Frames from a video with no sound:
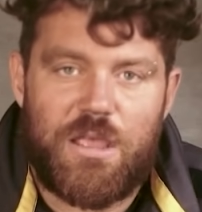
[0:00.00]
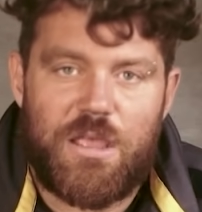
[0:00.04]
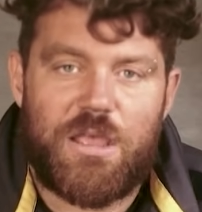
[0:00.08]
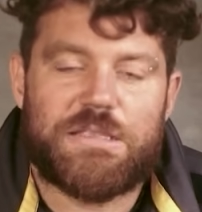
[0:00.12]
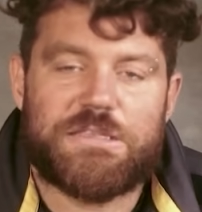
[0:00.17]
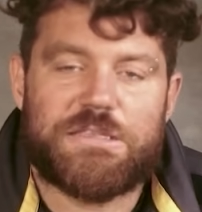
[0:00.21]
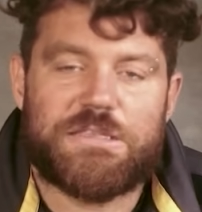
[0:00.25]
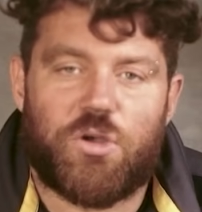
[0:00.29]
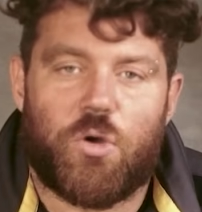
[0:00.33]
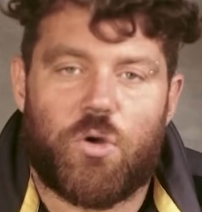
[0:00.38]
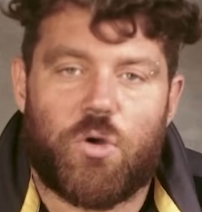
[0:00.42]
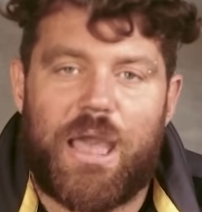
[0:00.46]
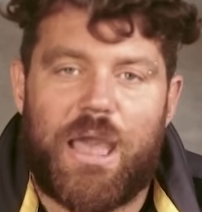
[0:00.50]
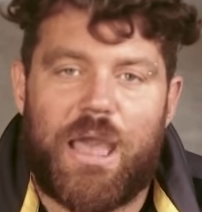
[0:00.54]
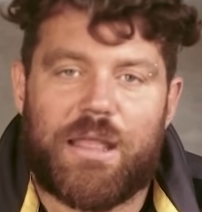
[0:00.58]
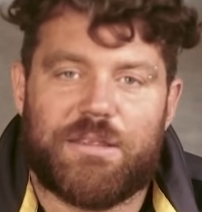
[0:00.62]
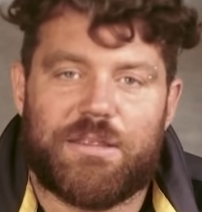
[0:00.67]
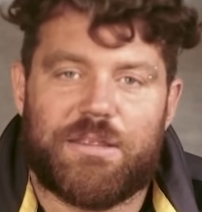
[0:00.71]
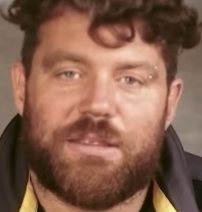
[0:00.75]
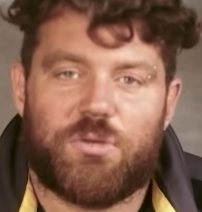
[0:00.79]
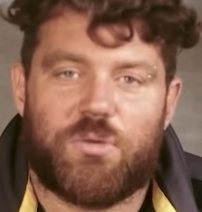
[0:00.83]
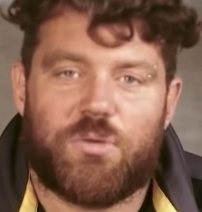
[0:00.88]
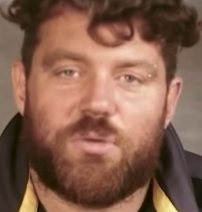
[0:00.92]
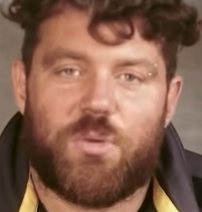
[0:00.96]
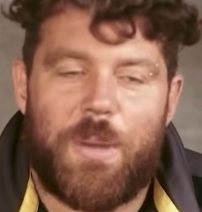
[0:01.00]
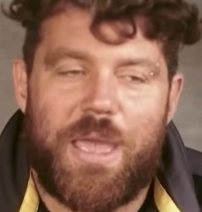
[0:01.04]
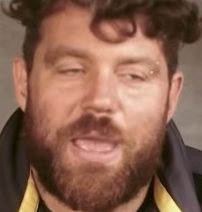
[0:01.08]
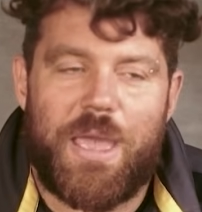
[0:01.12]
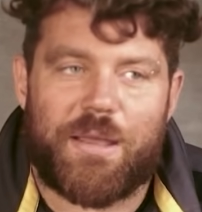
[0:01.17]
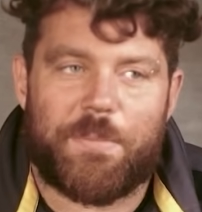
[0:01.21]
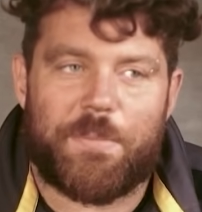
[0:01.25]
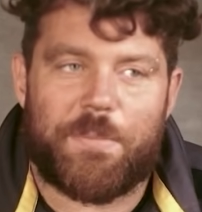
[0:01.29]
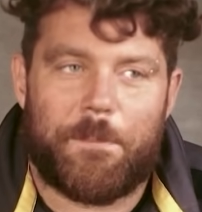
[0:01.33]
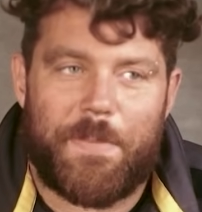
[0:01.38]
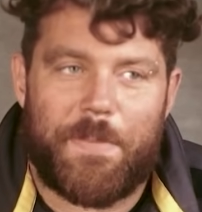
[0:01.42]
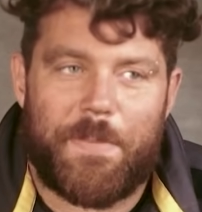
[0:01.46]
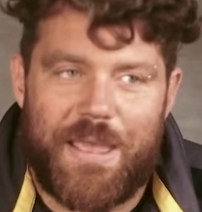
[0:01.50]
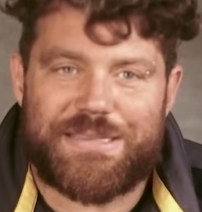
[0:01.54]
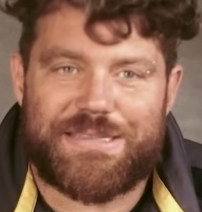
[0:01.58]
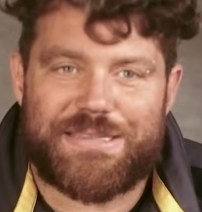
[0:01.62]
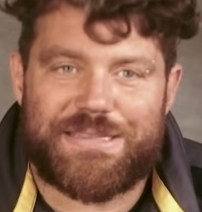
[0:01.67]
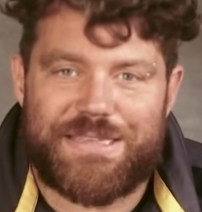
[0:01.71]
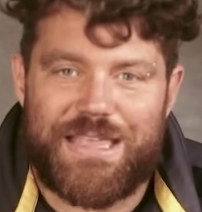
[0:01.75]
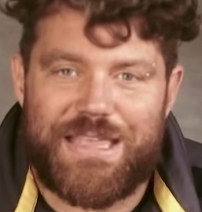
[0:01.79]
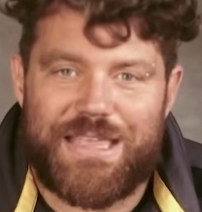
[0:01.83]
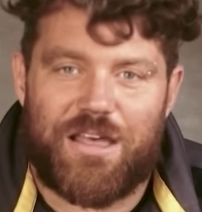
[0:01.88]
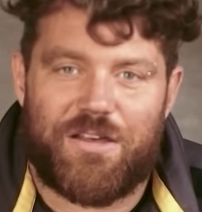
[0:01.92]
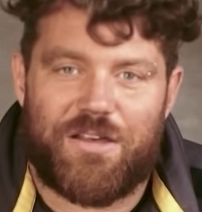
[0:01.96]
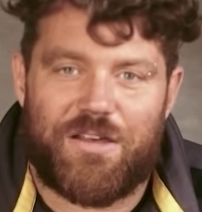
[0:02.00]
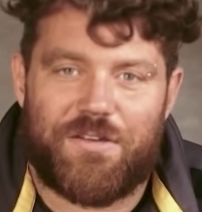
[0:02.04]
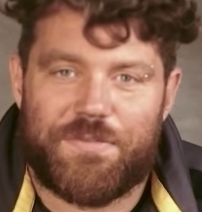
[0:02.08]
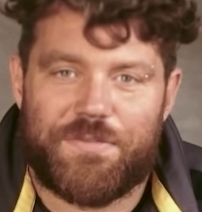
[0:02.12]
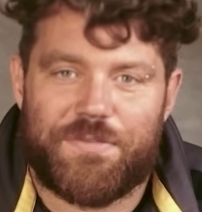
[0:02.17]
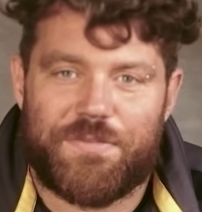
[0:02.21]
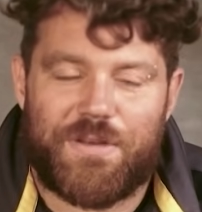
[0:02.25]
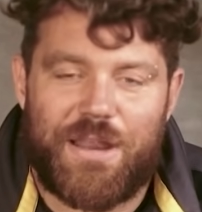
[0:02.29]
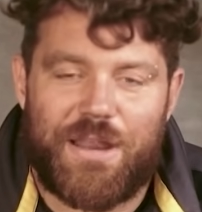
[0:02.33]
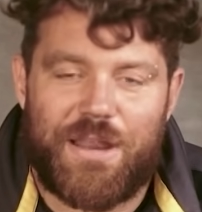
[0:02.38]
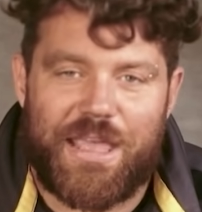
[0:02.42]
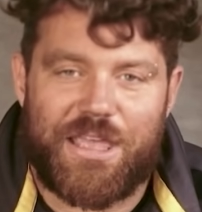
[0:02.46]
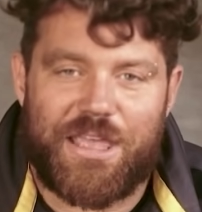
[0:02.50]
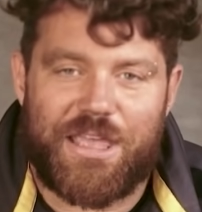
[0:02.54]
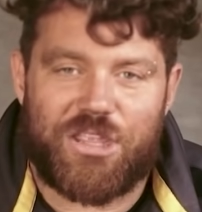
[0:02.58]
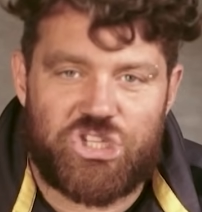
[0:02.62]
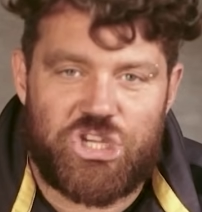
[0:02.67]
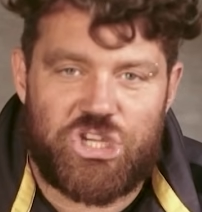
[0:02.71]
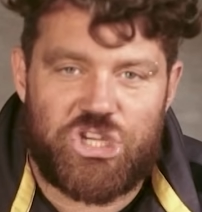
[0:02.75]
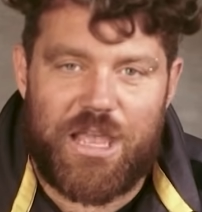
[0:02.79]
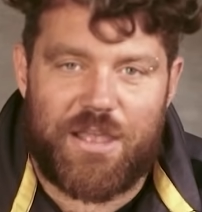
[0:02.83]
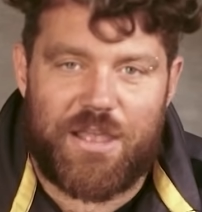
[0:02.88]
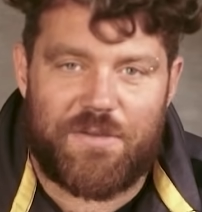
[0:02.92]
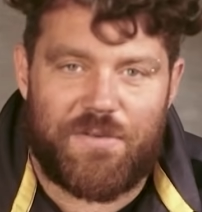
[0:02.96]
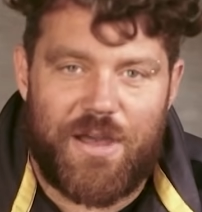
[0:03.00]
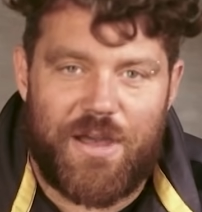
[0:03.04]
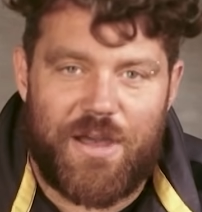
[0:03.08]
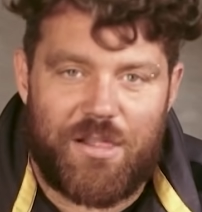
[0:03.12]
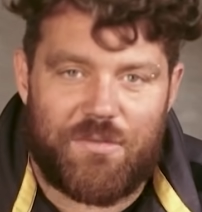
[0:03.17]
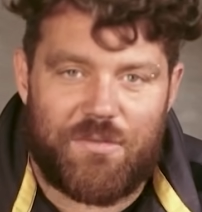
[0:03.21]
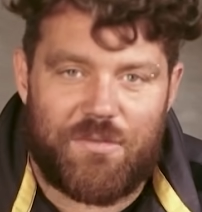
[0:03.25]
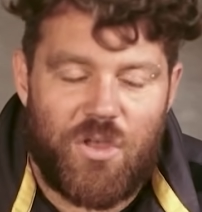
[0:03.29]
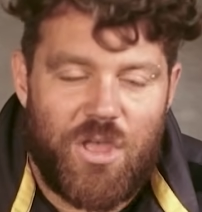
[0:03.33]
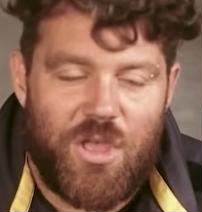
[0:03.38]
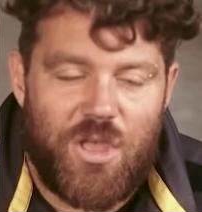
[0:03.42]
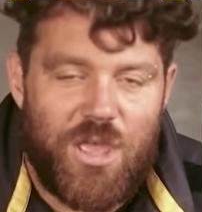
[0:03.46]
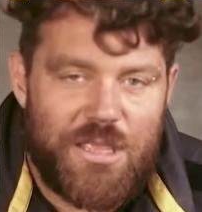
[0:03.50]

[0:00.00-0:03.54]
So I need to make myself like a check valve.